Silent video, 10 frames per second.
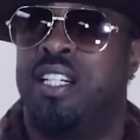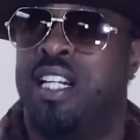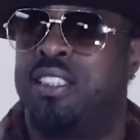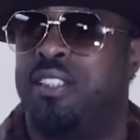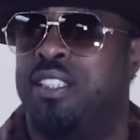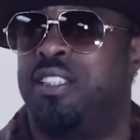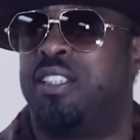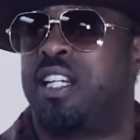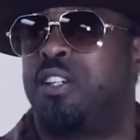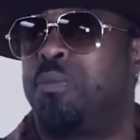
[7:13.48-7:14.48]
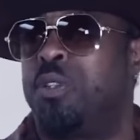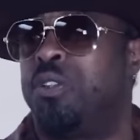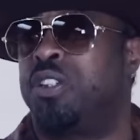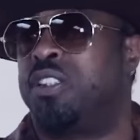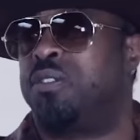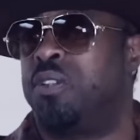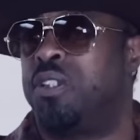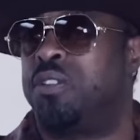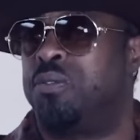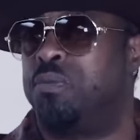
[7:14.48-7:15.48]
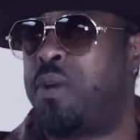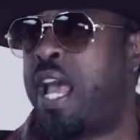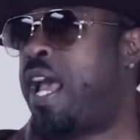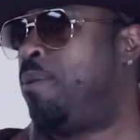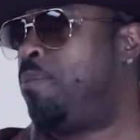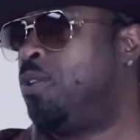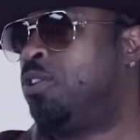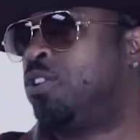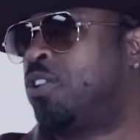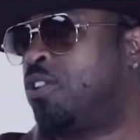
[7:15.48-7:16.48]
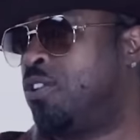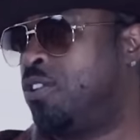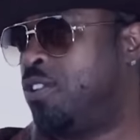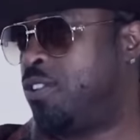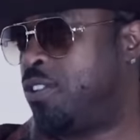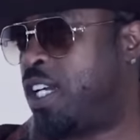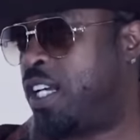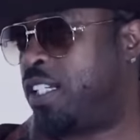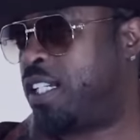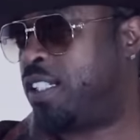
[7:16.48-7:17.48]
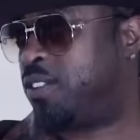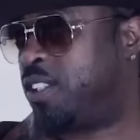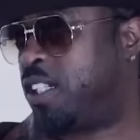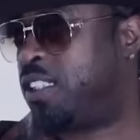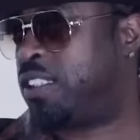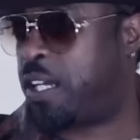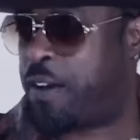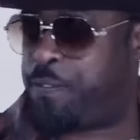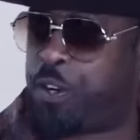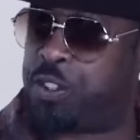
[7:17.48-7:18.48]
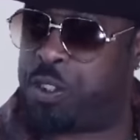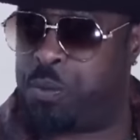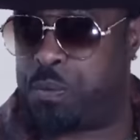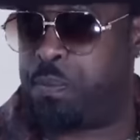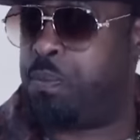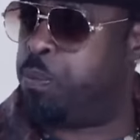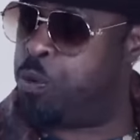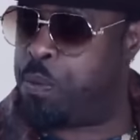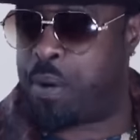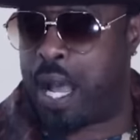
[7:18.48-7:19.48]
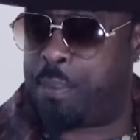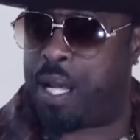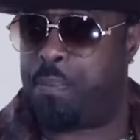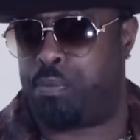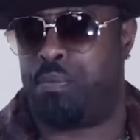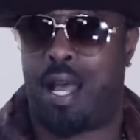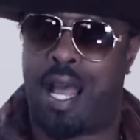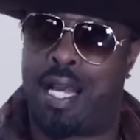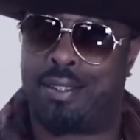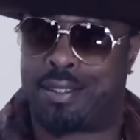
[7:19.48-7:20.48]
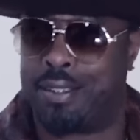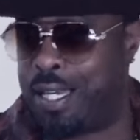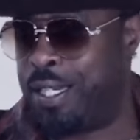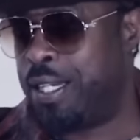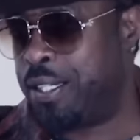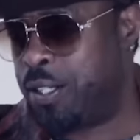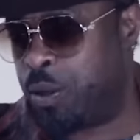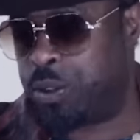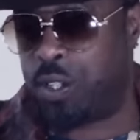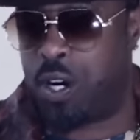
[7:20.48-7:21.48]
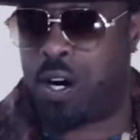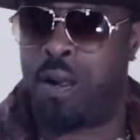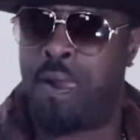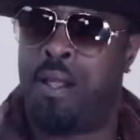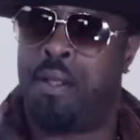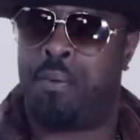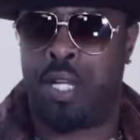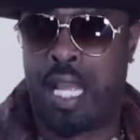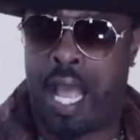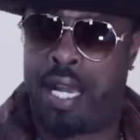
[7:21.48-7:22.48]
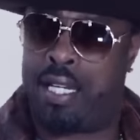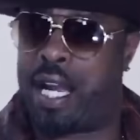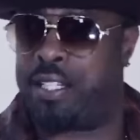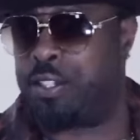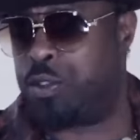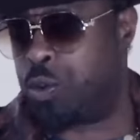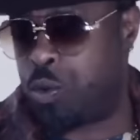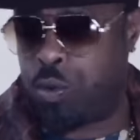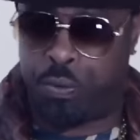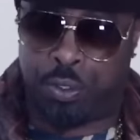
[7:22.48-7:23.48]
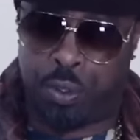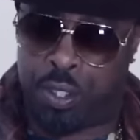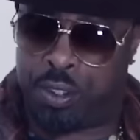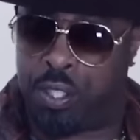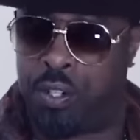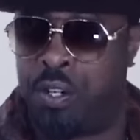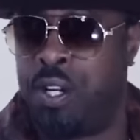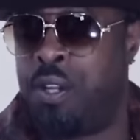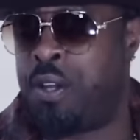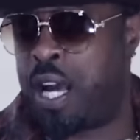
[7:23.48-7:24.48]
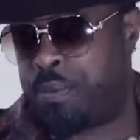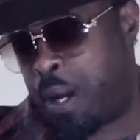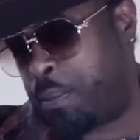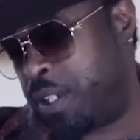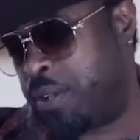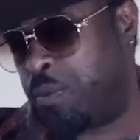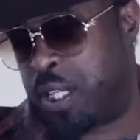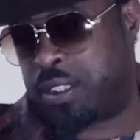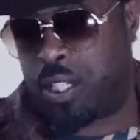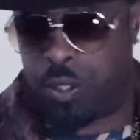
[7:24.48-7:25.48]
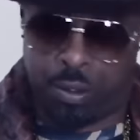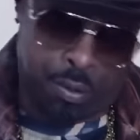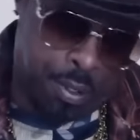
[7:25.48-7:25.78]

has, like, your music is, is mad musical. Hmm. like that's because at first it was boom bap, like boom bap. You know, it was hard. And we added like the groove to it. So I, I believe West Coast,